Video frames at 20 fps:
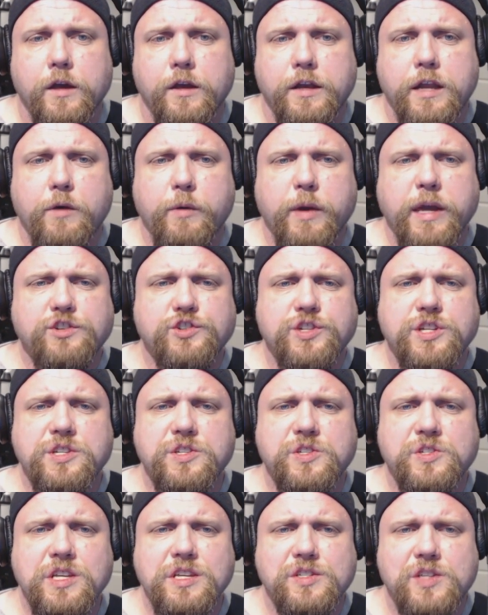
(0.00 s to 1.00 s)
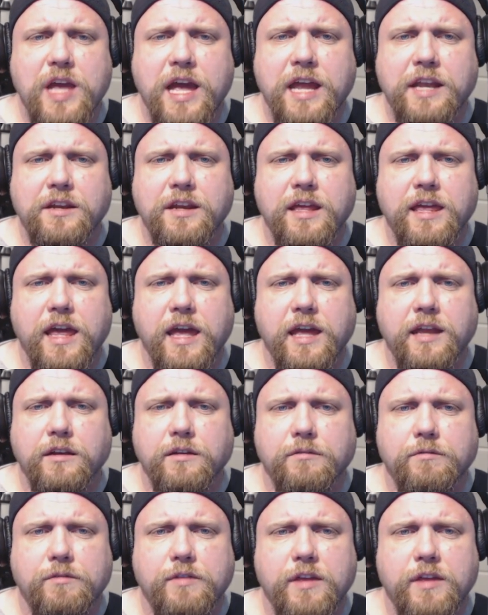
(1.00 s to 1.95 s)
Now HTC's at it again.